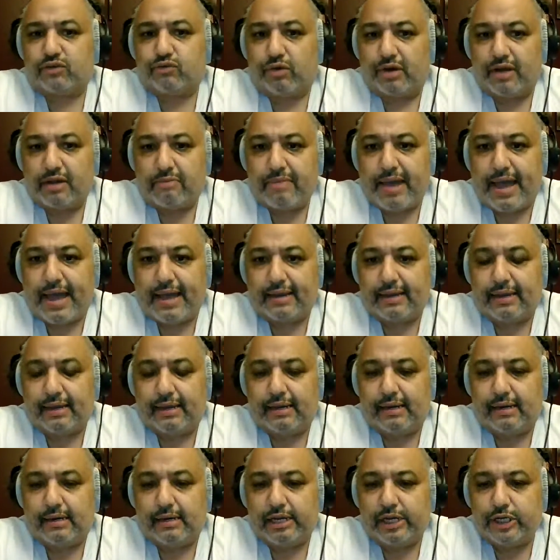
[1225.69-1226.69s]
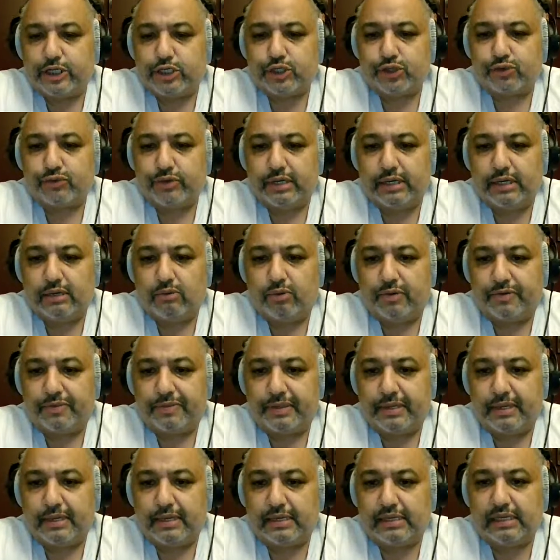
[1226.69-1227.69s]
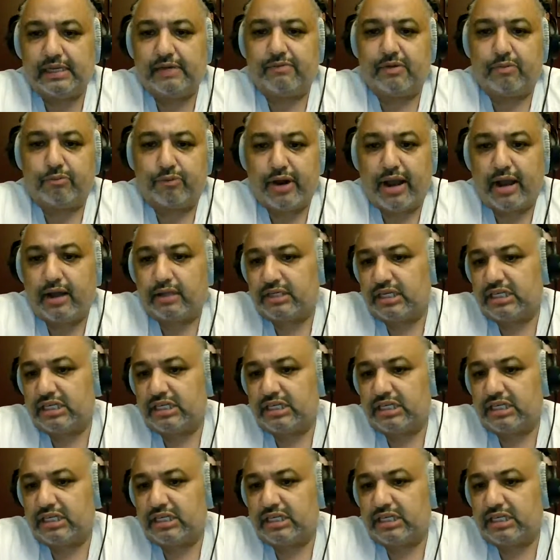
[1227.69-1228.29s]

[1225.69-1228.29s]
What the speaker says: running back in history with the Cleveland Browns.